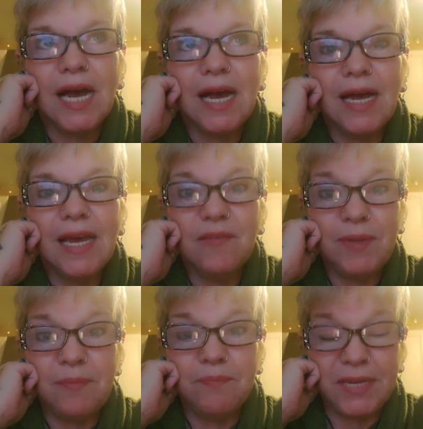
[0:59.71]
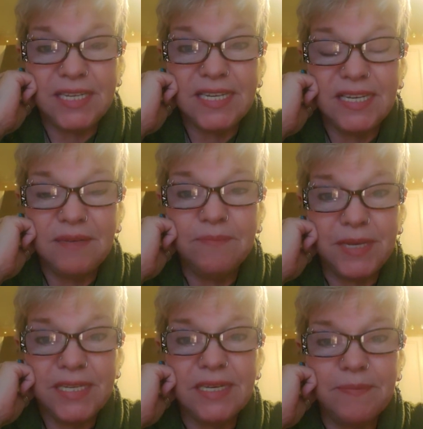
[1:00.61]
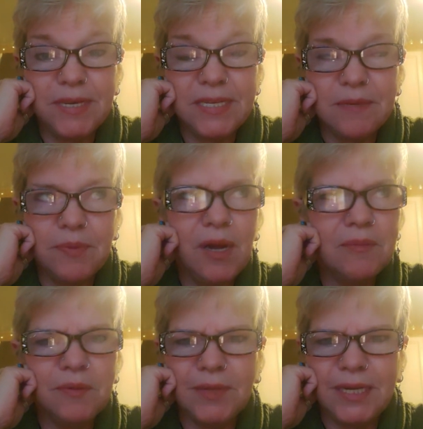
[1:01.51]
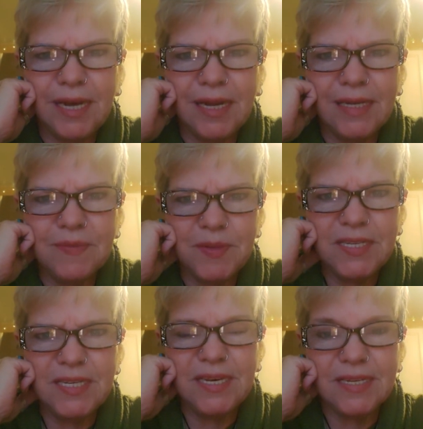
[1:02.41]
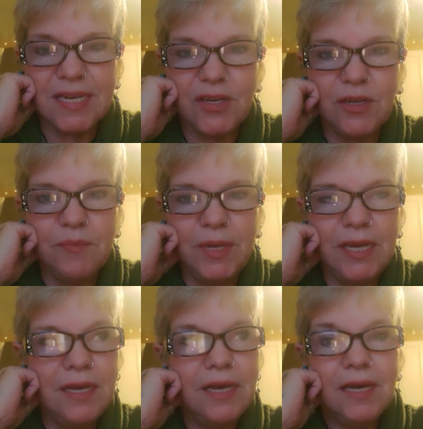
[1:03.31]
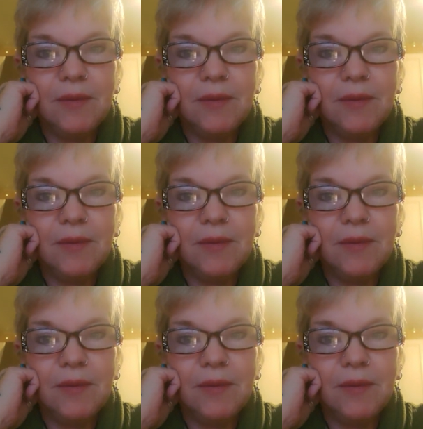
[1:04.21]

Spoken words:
I have been busy, probably not as busy as I could be,